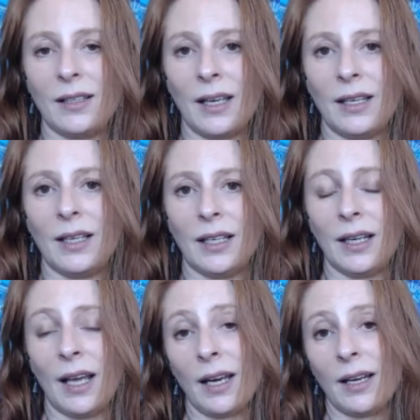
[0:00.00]
the
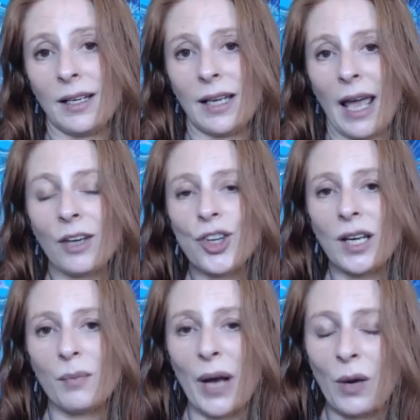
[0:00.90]
healing. And
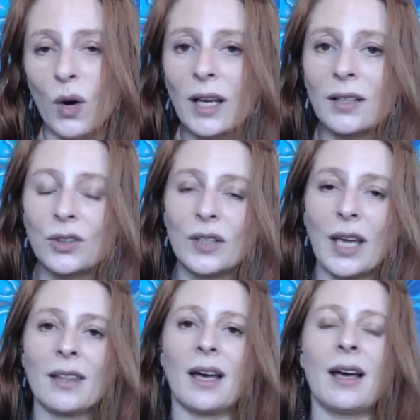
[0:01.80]
actually, by working
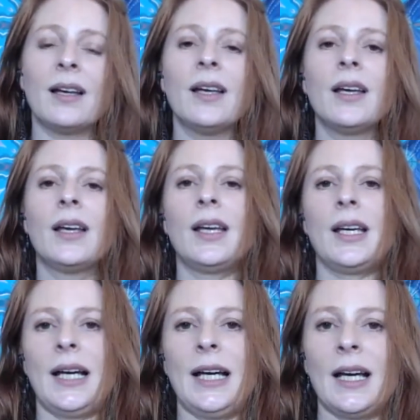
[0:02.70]
together,
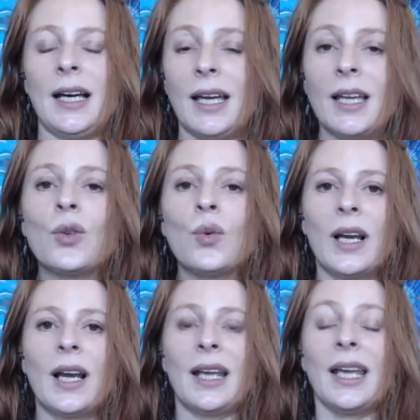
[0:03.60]
it
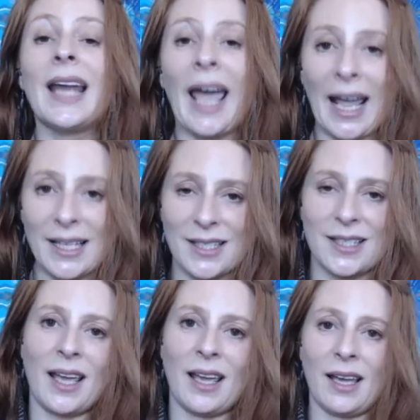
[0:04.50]
will enhance
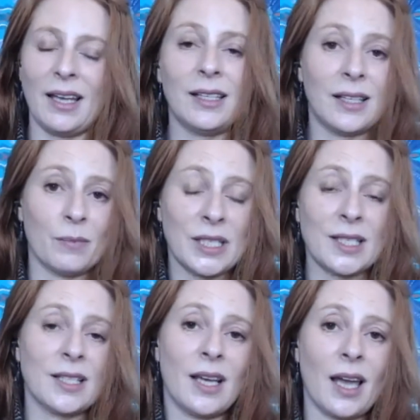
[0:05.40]
the
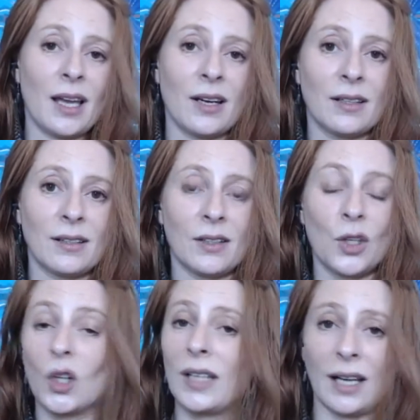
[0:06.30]
intimacy and
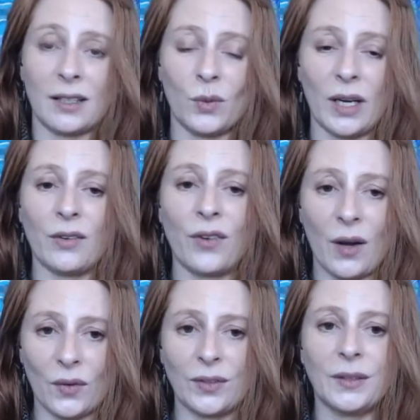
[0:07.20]
not the other way
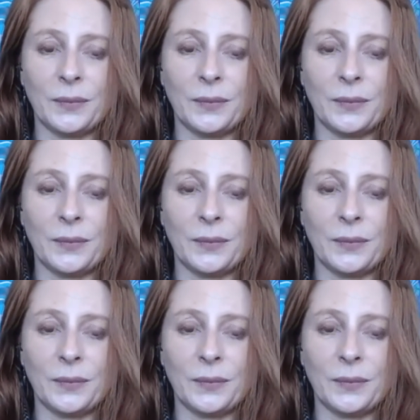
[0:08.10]
around.